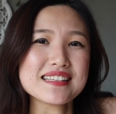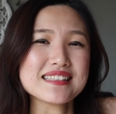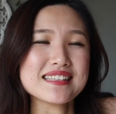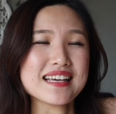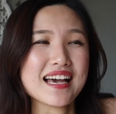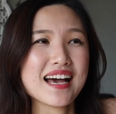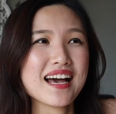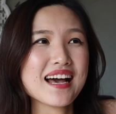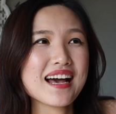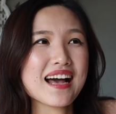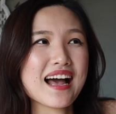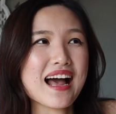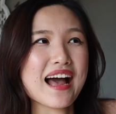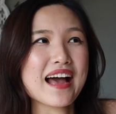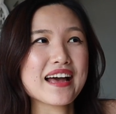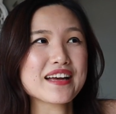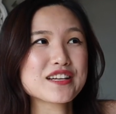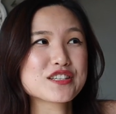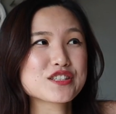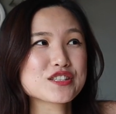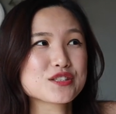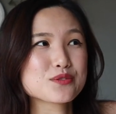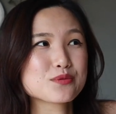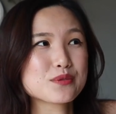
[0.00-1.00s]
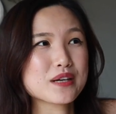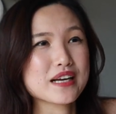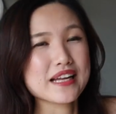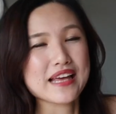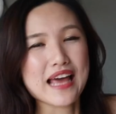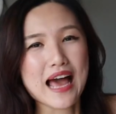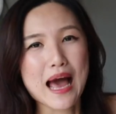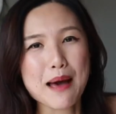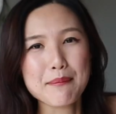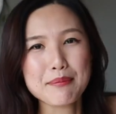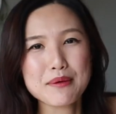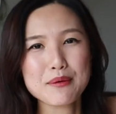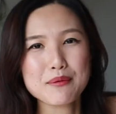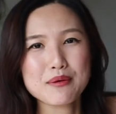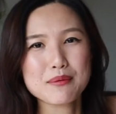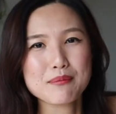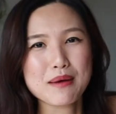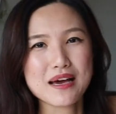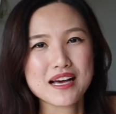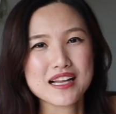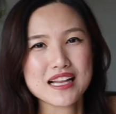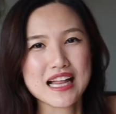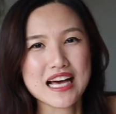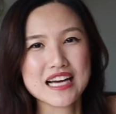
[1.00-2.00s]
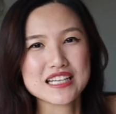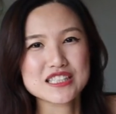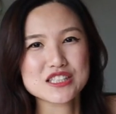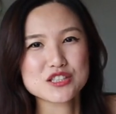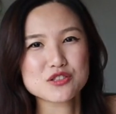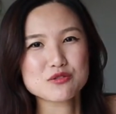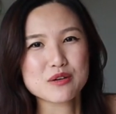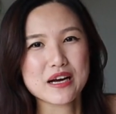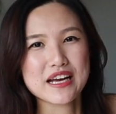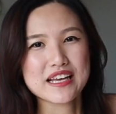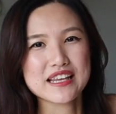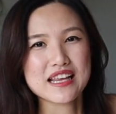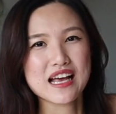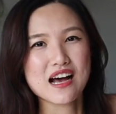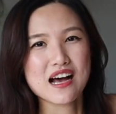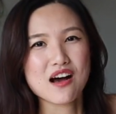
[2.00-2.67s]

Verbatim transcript: yeah, I'm just really happy with my collection right